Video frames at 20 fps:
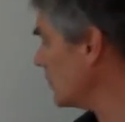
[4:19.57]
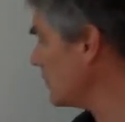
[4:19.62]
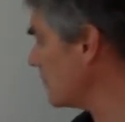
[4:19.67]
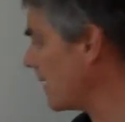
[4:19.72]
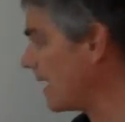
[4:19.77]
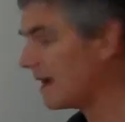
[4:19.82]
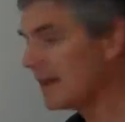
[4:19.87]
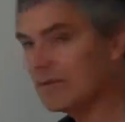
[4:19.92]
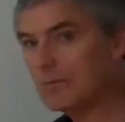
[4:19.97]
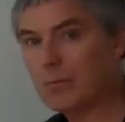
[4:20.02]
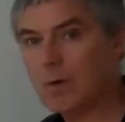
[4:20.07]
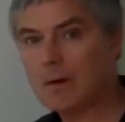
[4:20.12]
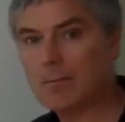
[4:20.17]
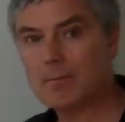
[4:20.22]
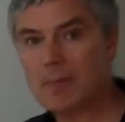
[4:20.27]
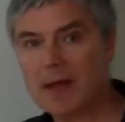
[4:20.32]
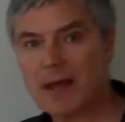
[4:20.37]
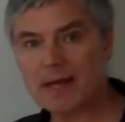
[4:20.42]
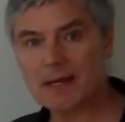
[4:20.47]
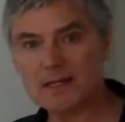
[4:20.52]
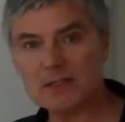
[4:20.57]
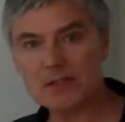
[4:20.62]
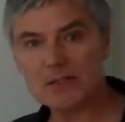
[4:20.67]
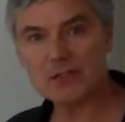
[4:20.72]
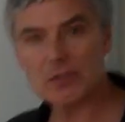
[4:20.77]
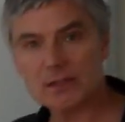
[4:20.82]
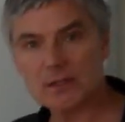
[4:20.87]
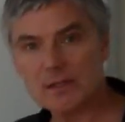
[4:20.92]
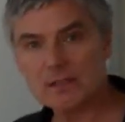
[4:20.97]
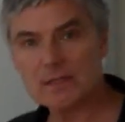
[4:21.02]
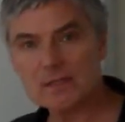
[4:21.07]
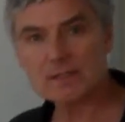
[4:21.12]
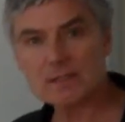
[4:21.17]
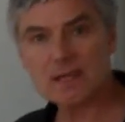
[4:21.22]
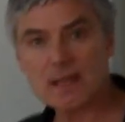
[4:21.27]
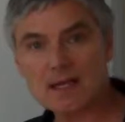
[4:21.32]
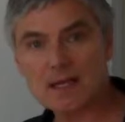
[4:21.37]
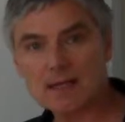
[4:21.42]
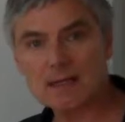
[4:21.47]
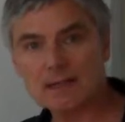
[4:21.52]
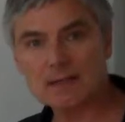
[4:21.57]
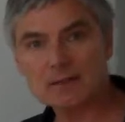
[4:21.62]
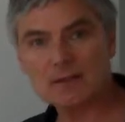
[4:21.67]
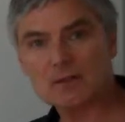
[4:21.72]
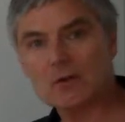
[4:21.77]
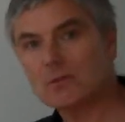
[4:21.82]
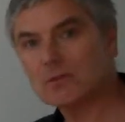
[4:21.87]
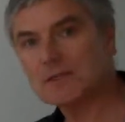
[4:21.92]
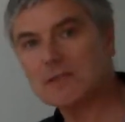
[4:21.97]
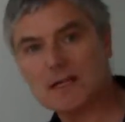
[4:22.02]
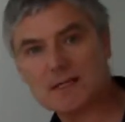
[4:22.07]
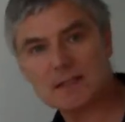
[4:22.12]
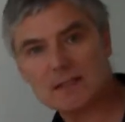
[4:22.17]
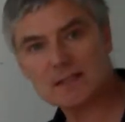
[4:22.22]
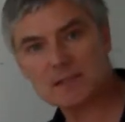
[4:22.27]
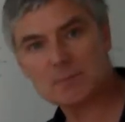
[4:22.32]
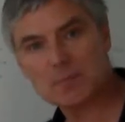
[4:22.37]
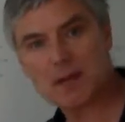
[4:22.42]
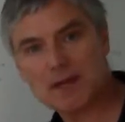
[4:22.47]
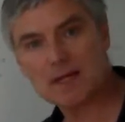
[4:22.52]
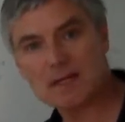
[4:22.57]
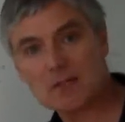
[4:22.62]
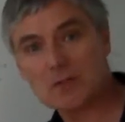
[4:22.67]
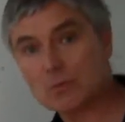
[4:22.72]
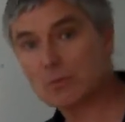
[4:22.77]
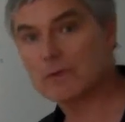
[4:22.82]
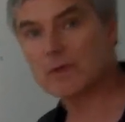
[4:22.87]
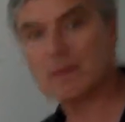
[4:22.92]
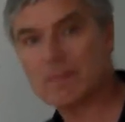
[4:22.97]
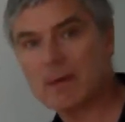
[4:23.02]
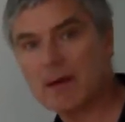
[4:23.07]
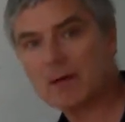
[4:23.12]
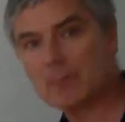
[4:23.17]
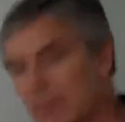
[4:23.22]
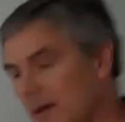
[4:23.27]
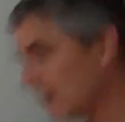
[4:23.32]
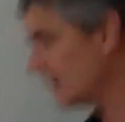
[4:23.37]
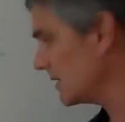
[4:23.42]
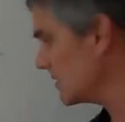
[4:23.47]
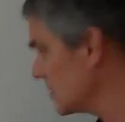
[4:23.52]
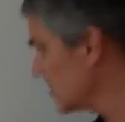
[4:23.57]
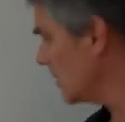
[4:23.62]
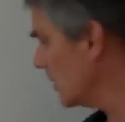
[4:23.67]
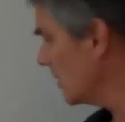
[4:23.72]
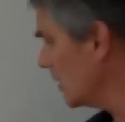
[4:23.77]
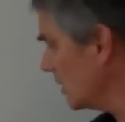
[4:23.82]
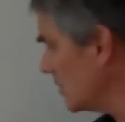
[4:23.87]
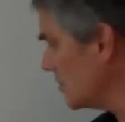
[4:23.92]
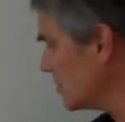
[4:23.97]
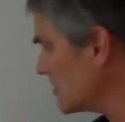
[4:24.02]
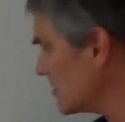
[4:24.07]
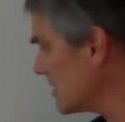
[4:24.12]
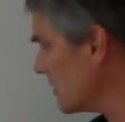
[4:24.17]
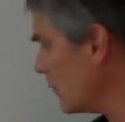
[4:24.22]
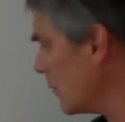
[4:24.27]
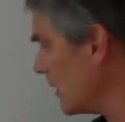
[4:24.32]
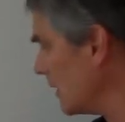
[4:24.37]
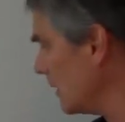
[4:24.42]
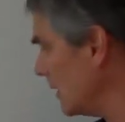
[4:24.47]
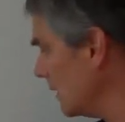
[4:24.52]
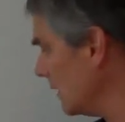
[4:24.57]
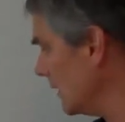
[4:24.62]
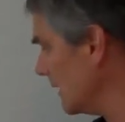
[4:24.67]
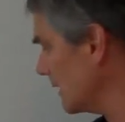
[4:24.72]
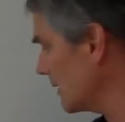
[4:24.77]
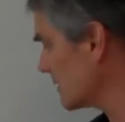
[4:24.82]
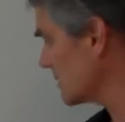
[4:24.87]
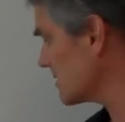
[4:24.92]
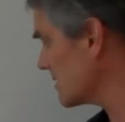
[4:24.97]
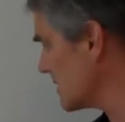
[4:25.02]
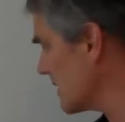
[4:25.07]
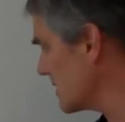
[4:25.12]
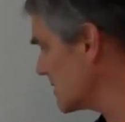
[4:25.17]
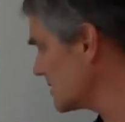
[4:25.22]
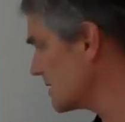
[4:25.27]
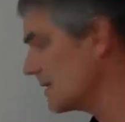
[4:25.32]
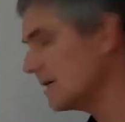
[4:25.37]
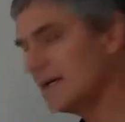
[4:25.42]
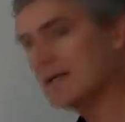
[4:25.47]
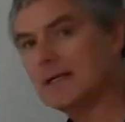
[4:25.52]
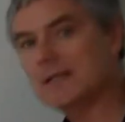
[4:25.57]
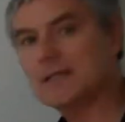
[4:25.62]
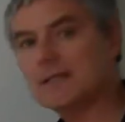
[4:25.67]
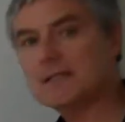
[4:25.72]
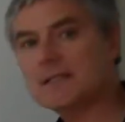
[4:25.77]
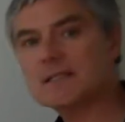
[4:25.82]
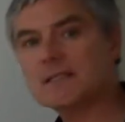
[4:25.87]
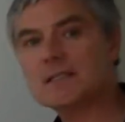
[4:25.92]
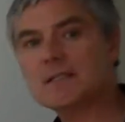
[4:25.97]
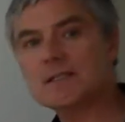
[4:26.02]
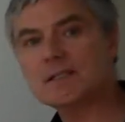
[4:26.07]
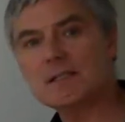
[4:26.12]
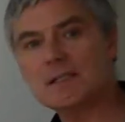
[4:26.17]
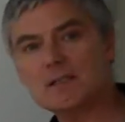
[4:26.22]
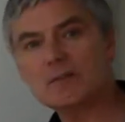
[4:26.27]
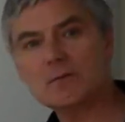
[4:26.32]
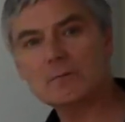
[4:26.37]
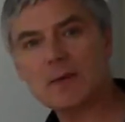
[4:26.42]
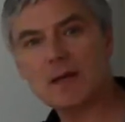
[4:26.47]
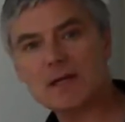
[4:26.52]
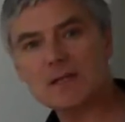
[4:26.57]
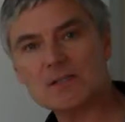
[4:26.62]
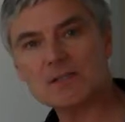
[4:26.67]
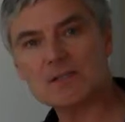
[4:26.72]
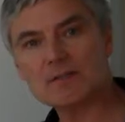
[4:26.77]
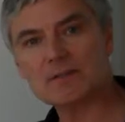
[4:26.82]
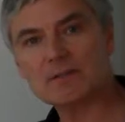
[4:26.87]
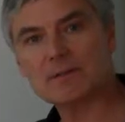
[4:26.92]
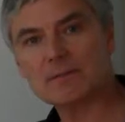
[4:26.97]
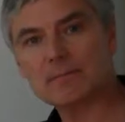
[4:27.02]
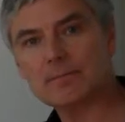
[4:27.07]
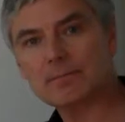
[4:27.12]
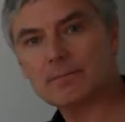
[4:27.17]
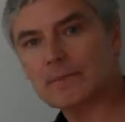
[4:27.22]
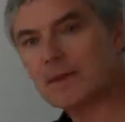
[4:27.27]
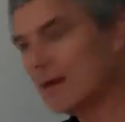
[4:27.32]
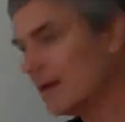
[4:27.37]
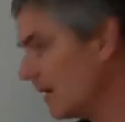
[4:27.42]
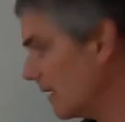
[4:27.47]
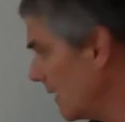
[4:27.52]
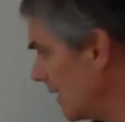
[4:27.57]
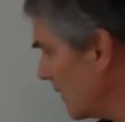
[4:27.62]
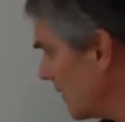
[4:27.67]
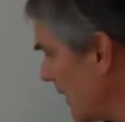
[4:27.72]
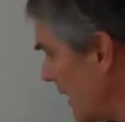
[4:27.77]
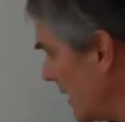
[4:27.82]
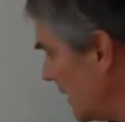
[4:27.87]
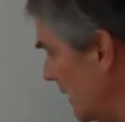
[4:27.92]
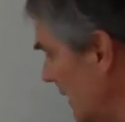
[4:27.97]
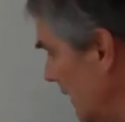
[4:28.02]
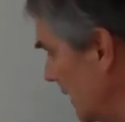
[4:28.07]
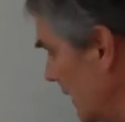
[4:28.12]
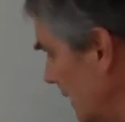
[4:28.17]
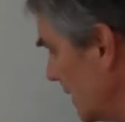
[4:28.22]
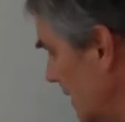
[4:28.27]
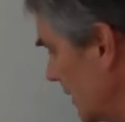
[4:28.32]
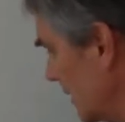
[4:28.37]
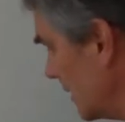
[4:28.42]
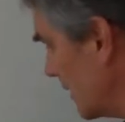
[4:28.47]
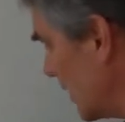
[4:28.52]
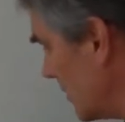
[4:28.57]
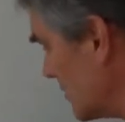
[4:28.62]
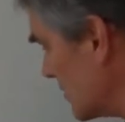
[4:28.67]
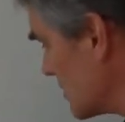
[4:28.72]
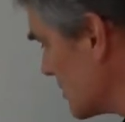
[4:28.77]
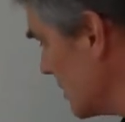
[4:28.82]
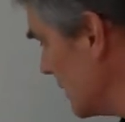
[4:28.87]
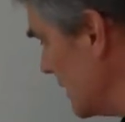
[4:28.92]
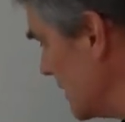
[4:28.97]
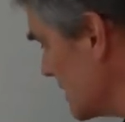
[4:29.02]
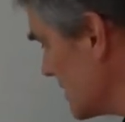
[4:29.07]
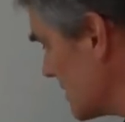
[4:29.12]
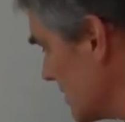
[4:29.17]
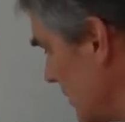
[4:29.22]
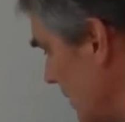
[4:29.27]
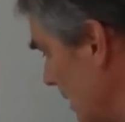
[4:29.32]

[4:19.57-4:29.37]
the back of one page, say the Contact Us page or the About page, you just have one little link that says Discontinued Pages. That link goes to a list of